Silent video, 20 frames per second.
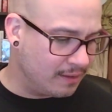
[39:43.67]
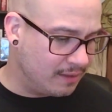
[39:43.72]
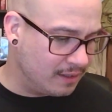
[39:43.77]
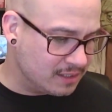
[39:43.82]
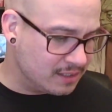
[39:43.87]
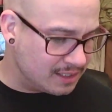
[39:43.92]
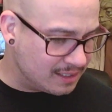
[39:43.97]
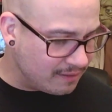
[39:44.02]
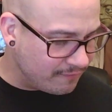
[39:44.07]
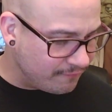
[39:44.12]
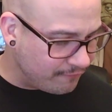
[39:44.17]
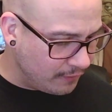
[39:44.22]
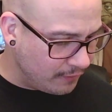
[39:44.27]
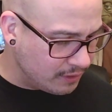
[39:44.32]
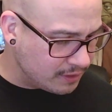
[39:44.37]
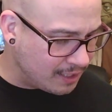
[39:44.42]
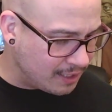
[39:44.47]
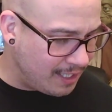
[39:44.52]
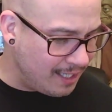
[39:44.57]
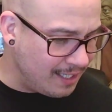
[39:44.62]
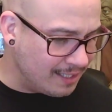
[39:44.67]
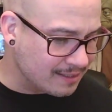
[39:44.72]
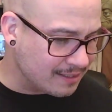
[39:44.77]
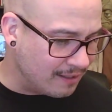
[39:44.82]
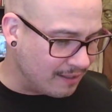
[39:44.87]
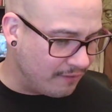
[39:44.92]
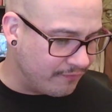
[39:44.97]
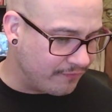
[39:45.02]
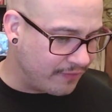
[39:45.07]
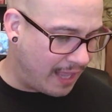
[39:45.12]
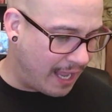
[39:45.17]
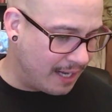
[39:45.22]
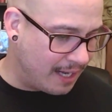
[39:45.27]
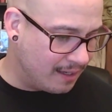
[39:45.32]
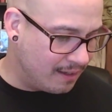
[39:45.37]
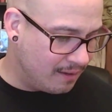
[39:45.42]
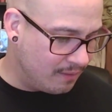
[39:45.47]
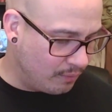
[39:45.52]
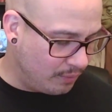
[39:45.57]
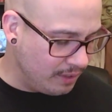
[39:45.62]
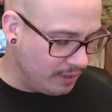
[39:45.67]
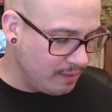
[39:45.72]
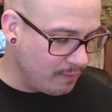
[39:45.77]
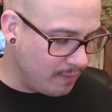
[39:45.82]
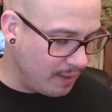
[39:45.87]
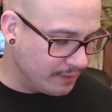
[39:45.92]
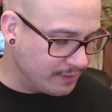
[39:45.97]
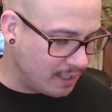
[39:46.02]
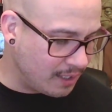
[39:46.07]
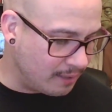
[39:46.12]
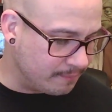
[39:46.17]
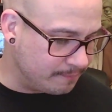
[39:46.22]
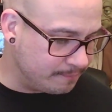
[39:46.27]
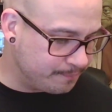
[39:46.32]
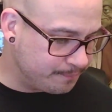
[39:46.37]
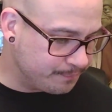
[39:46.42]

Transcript: This is the first hint of that. Really well done.